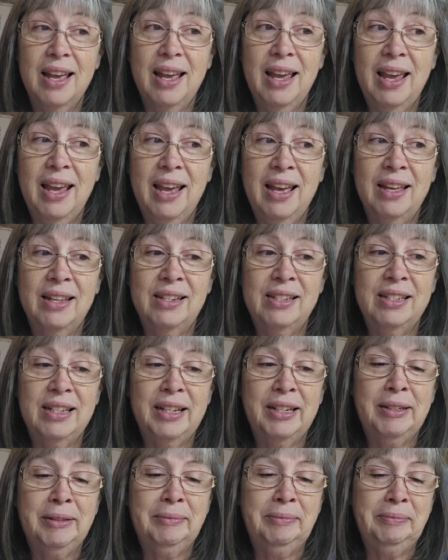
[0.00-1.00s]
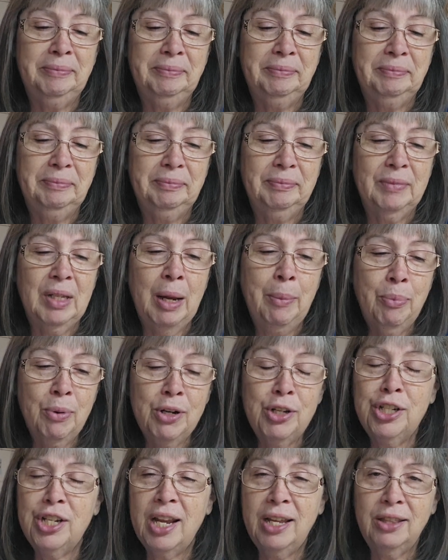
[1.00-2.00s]
And um, I
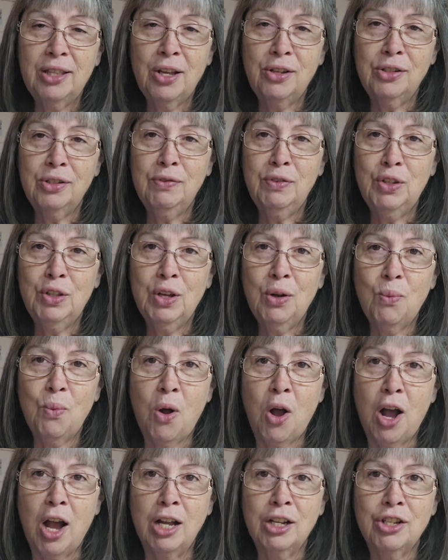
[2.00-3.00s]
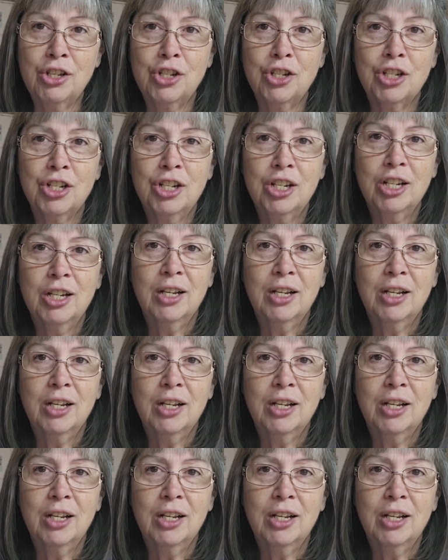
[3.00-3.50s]
appreciate those of you that watch.